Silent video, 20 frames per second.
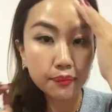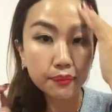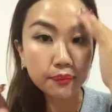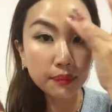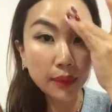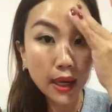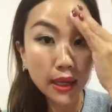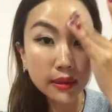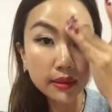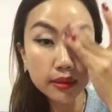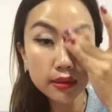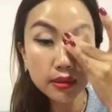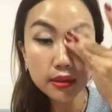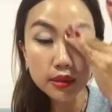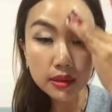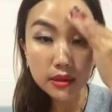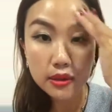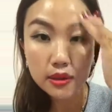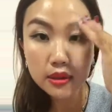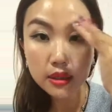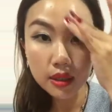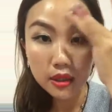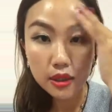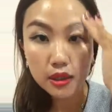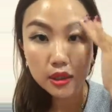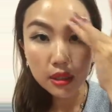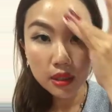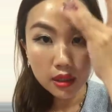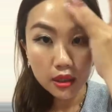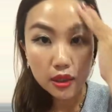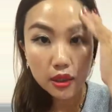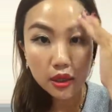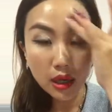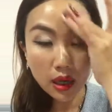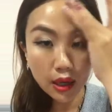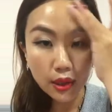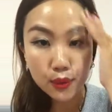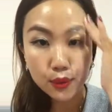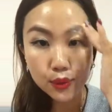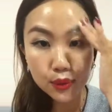months,
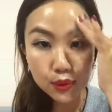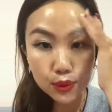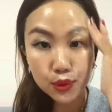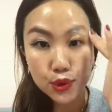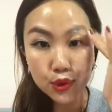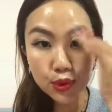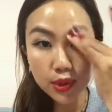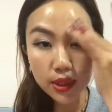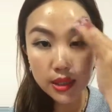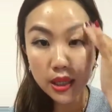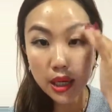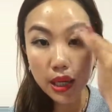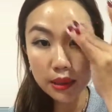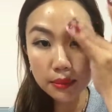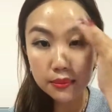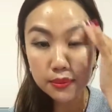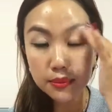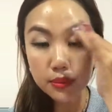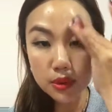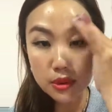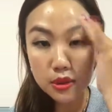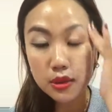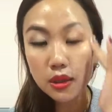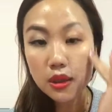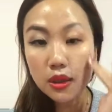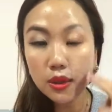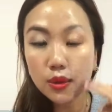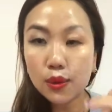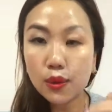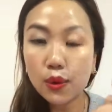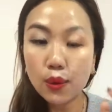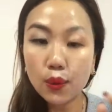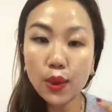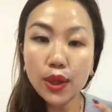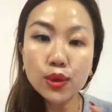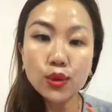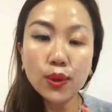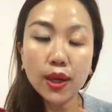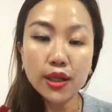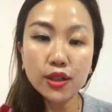I will do 3 times.
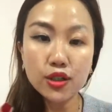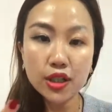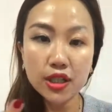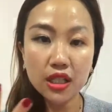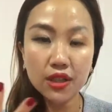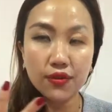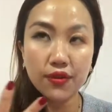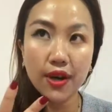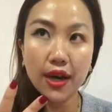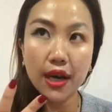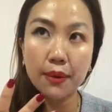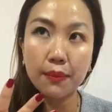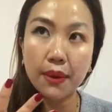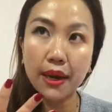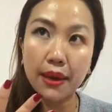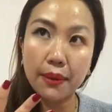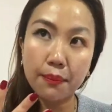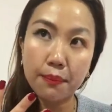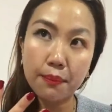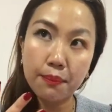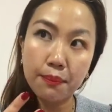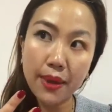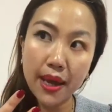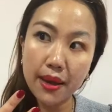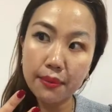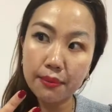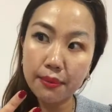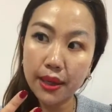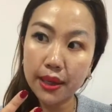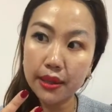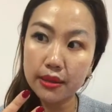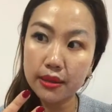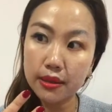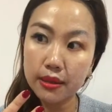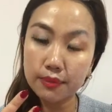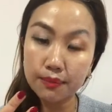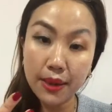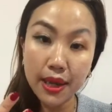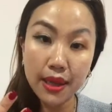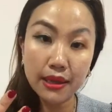What do I justify by bad
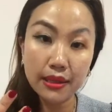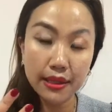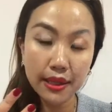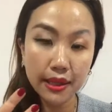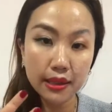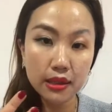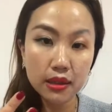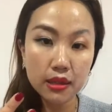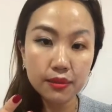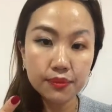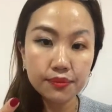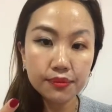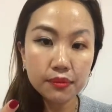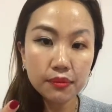months, bad days?